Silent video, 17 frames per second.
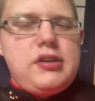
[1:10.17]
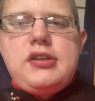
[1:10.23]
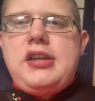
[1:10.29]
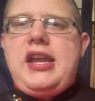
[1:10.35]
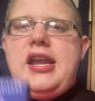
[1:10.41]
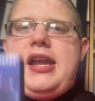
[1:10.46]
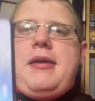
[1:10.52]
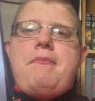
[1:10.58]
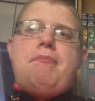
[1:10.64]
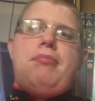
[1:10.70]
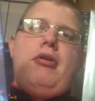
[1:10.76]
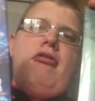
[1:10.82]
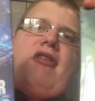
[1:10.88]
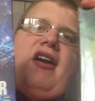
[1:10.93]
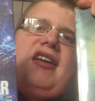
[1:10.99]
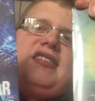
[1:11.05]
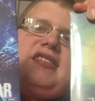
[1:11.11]
the
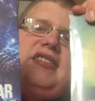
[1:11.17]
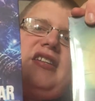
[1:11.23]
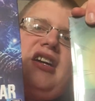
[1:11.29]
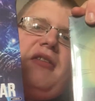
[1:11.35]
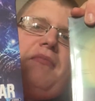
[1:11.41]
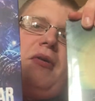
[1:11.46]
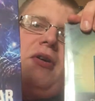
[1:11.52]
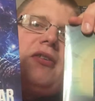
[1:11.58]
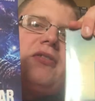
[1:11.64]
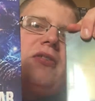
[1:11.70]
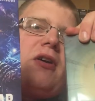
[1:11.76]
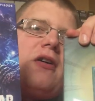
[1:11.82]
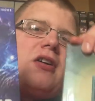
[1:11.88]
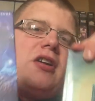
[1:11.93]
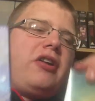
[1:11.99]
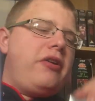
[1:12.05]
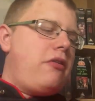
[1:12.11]
Blu-ray Steelbox. So
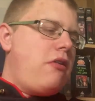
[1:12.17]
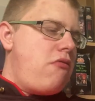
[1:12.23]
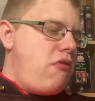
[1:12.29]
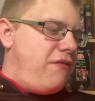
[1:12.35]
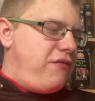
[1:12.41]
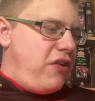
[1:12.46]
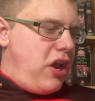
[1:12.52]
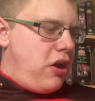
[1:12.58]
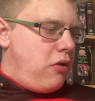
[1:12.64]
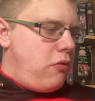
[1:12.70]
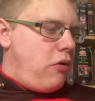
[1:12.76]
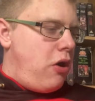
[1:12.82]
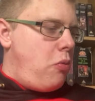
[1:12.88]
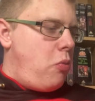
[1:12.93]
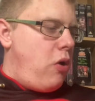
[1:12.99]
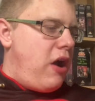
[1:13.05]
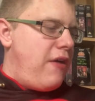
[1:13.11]
I'm going to do a review
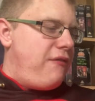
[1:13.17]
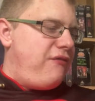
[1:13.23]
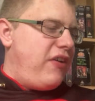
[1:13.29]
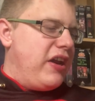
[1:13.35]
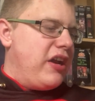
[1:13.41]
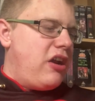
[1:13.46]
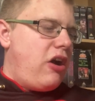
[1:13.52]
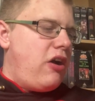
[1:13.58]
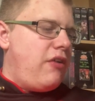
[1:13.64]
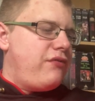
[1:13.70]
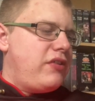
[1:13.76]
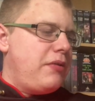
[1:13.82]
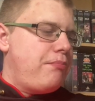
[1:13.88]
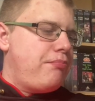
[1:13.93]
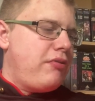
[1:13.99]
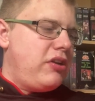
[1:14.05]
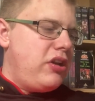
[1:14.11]
on what I think of
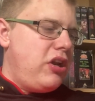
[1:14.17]
the